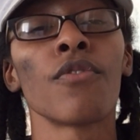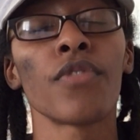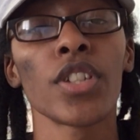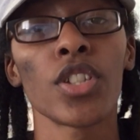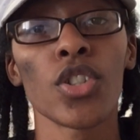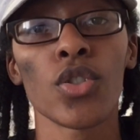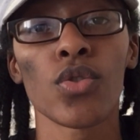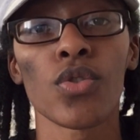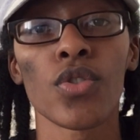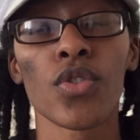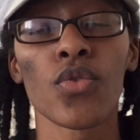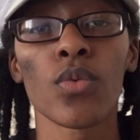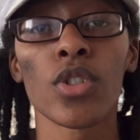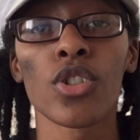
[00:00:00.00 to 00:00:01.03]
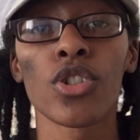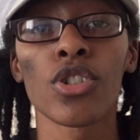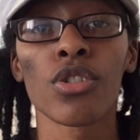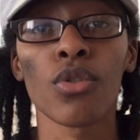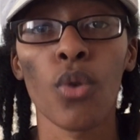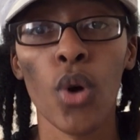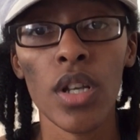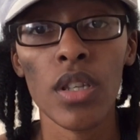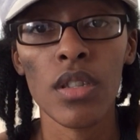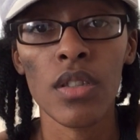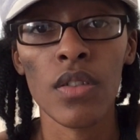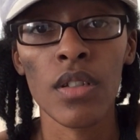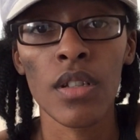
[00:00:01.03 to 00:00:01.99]
videos were
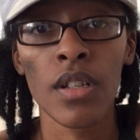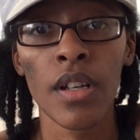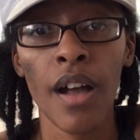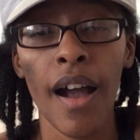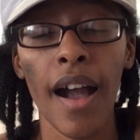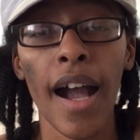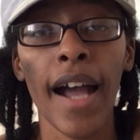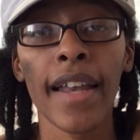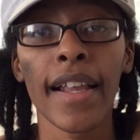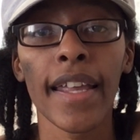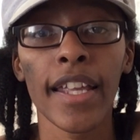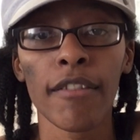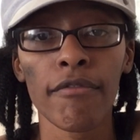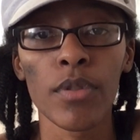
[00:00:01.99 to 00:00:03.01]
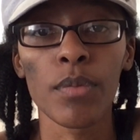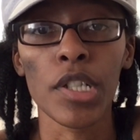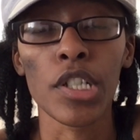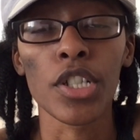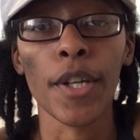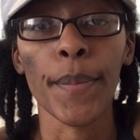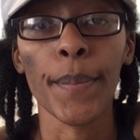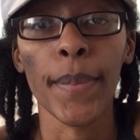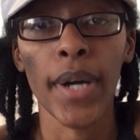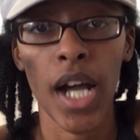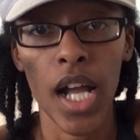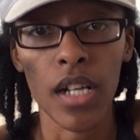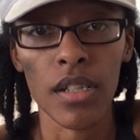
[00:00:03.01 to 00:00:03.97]
short and information
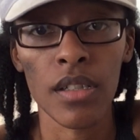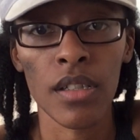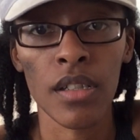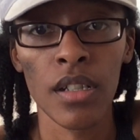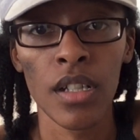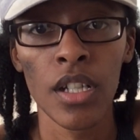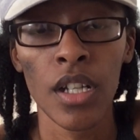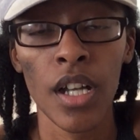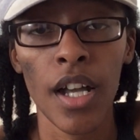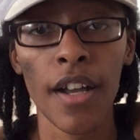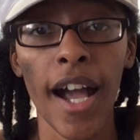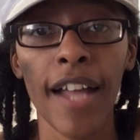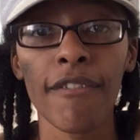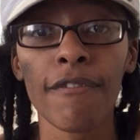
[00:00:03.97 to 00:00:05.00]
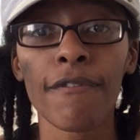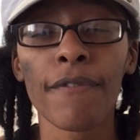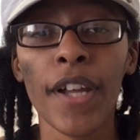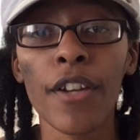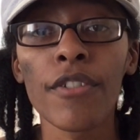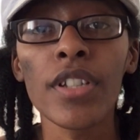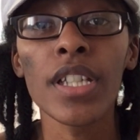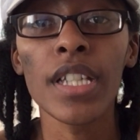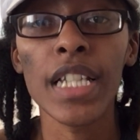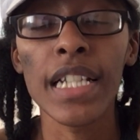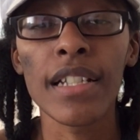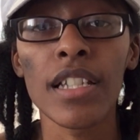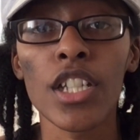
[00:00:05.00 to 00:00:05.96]
packed and very
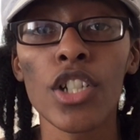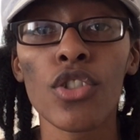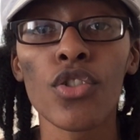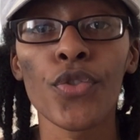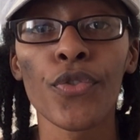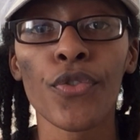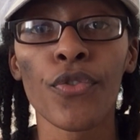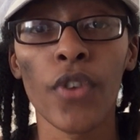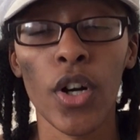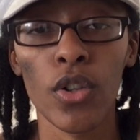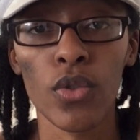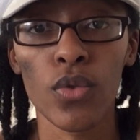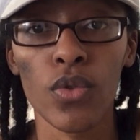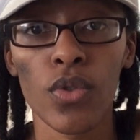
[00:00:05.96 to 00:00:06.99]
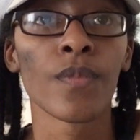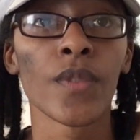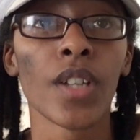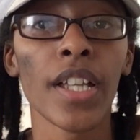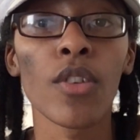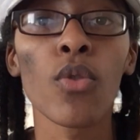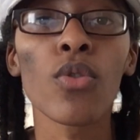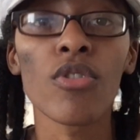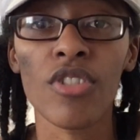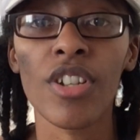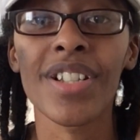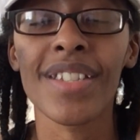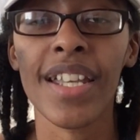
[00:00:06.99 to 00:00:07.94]
easy to follow. It
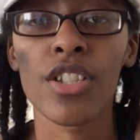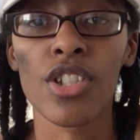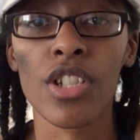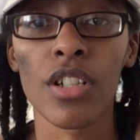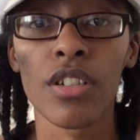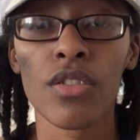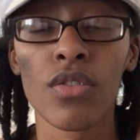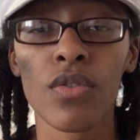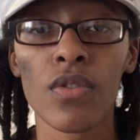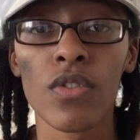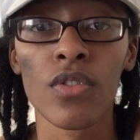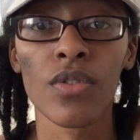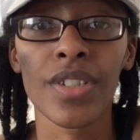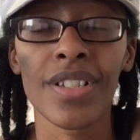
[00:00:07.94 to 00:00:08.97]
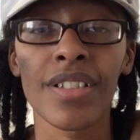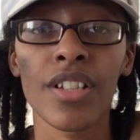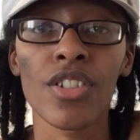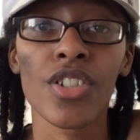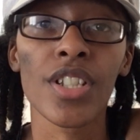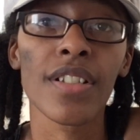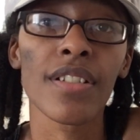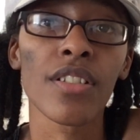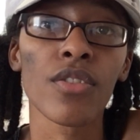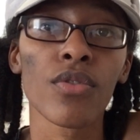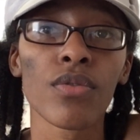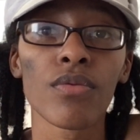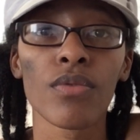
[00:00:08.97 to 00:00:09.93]
holds your attention, so it's not just
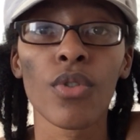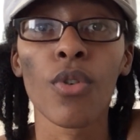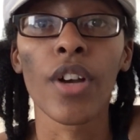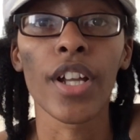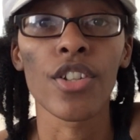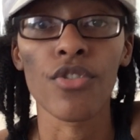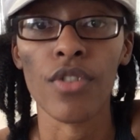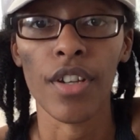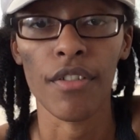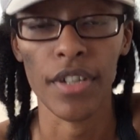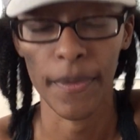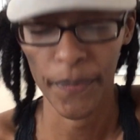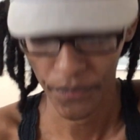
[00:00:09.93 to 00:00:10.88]
long and dreary.